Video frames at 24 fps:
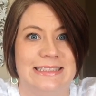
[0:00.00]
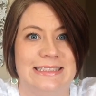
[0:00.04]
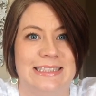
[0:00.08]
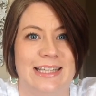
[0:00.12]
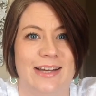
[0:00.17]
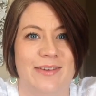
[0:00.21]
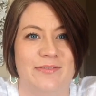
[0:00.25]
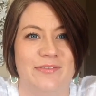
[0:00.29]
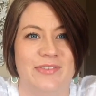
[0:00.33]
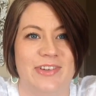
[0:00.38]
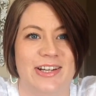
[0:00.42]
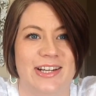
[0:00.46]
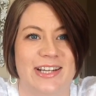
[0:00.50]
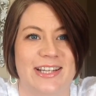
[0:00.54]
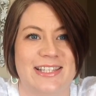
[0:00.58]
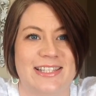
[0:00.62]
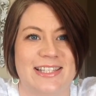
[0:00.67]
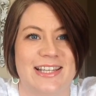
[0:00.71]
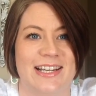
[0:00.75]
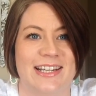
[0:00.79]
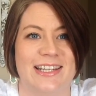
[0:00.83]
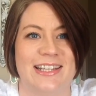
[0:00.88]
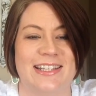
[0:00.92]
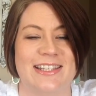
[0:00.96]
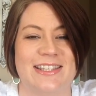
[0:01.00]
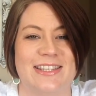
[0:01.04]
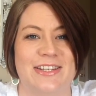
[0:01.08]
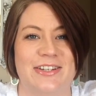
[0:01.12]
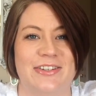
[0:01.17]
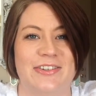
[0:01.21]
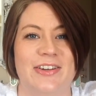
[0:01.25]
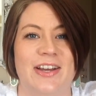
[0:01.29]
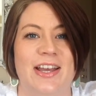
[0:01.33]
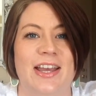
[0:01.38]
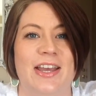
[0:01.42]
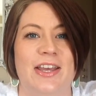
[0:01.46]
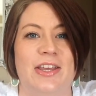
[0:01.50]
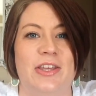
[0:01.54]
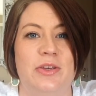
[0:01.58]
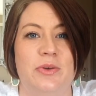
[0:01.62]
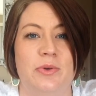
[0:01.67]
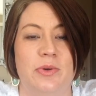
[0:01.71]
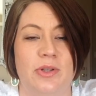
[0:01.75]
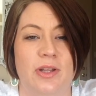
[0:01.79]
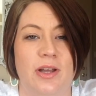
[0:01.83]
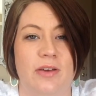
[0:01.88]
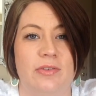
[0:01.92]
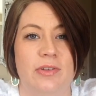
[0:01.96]
I'm very excited. So you
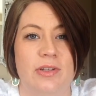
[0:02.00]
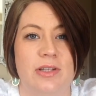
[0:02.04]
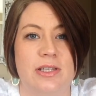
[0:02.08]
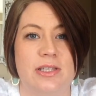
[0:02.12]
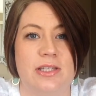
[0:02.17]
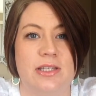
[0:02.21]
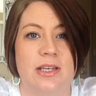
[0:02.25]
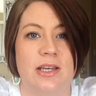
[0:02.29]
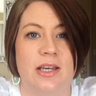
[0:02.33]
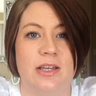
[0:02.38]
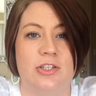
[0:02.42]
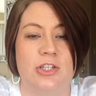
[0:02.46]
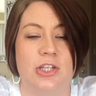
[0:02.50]
will love Alissa.